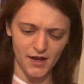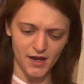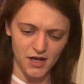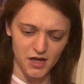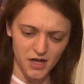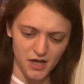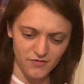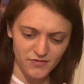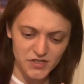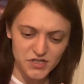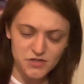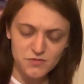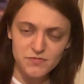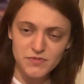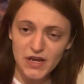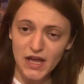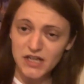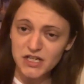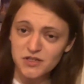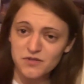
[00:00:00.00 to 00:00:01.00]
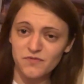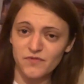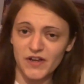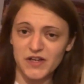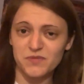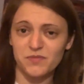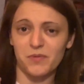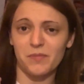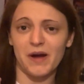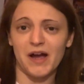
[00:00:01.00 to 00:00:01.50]
Uh, I've had some nice
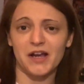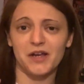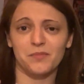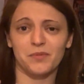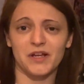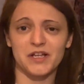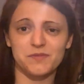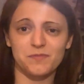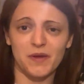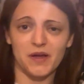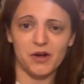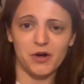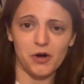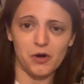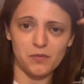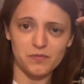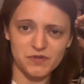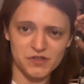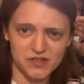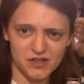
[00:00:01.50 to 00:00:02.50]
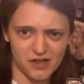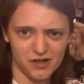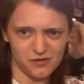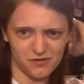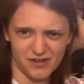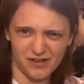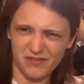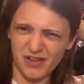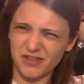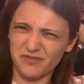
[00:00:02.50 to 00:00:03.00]
Facebook Marketplace pickups,
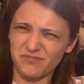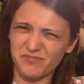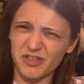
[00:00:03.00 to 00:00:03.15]
so I've had,